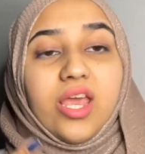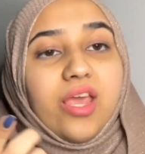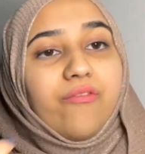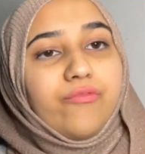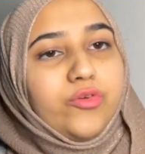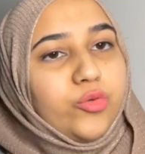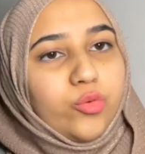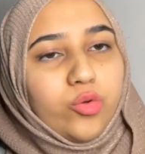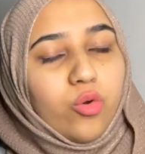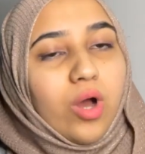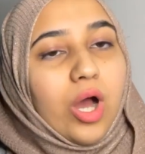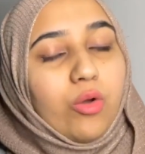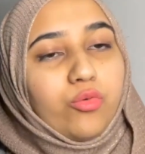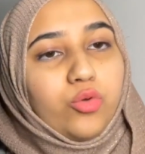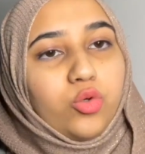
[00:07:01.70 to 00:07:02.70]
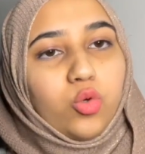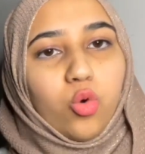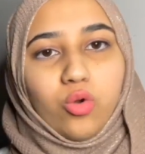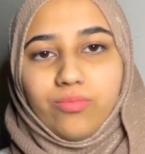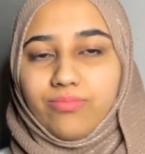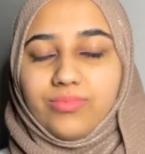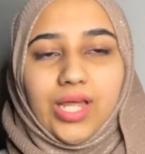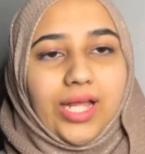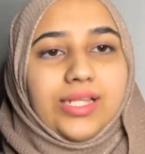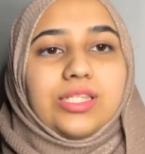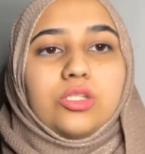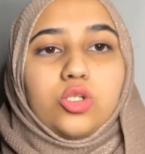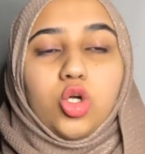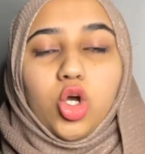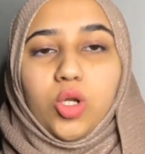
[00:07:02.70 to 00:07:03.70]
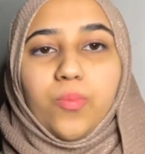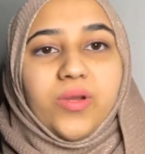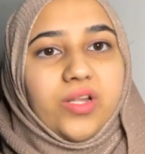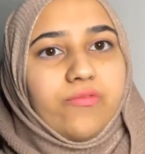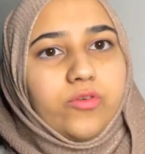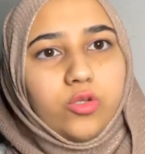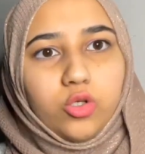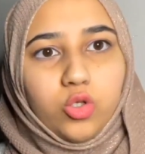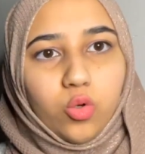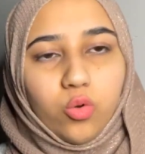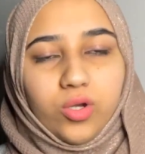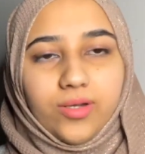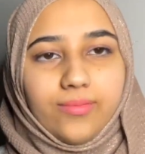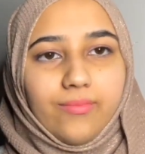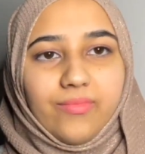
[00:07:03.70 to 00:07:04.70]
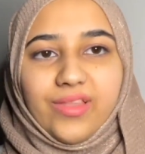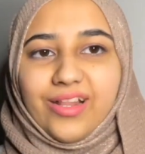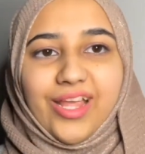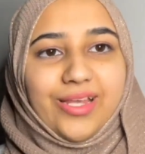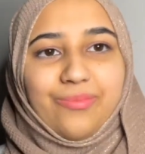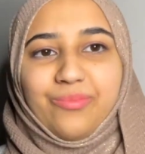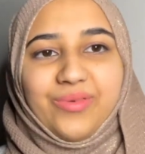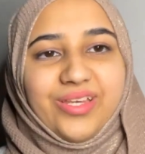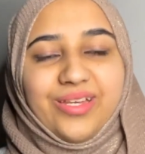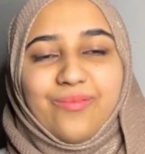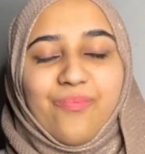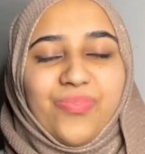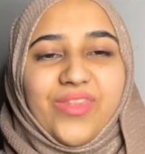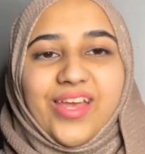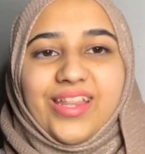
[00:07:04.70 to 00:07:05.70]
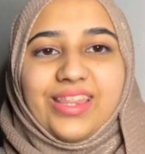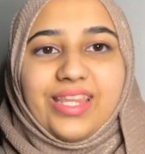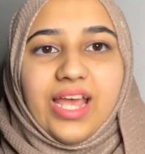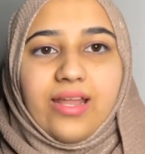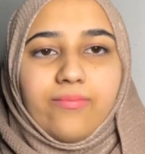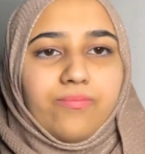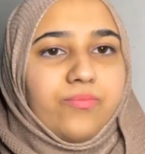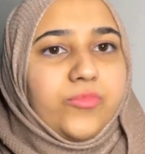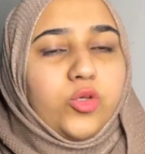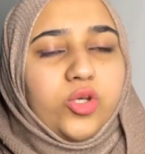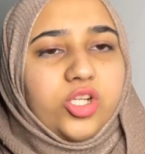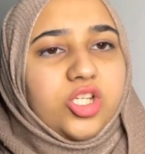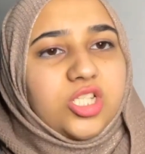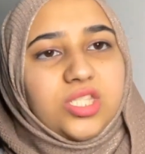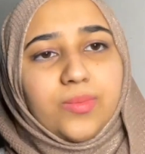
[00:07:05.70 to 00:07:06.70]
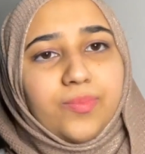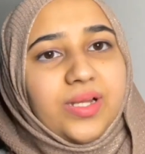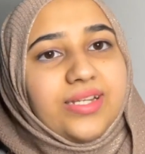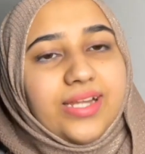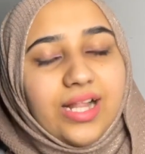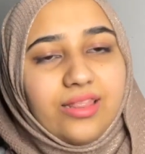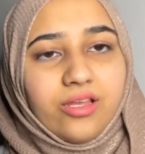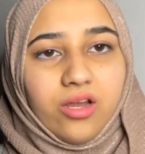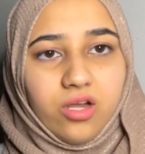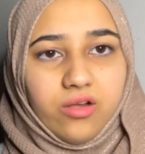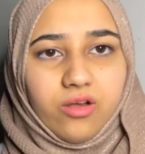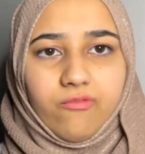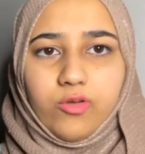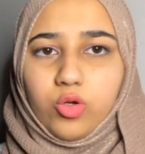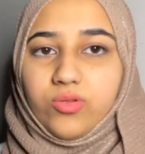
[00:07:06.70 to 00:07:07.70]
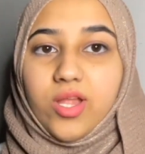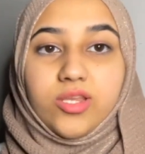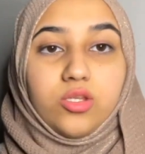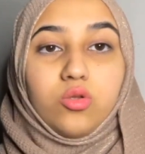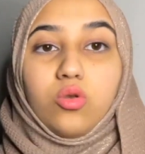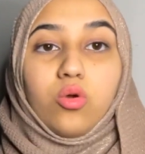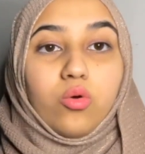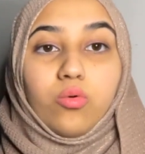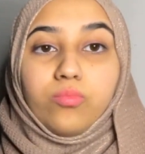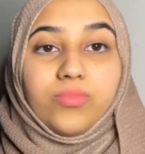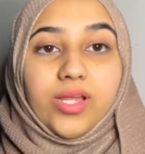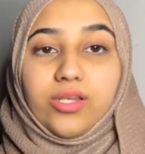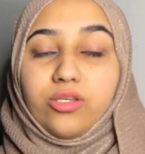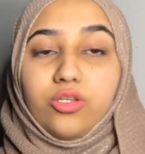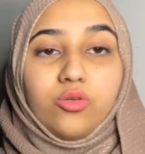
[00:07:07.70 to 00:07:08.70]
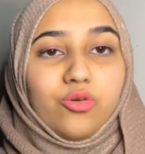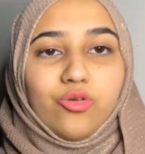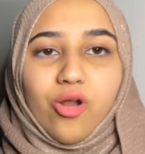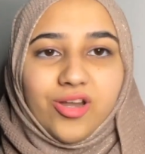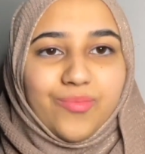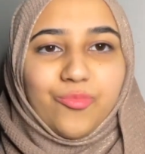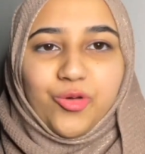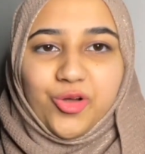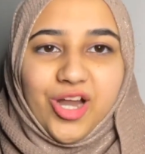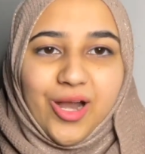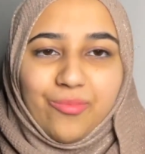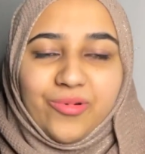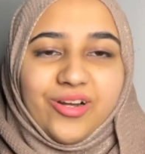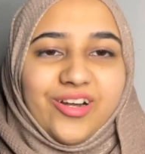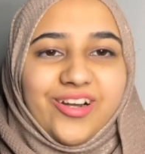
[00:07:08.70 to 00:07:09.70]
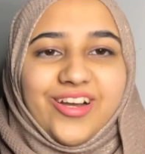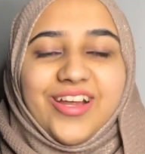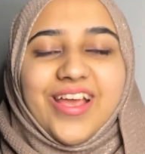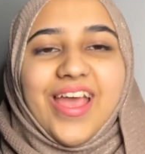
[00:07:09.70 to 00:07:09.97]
if you know how to code that's good but if you don't like me then you can just simply tell the interviewer that you know that you're not a programmer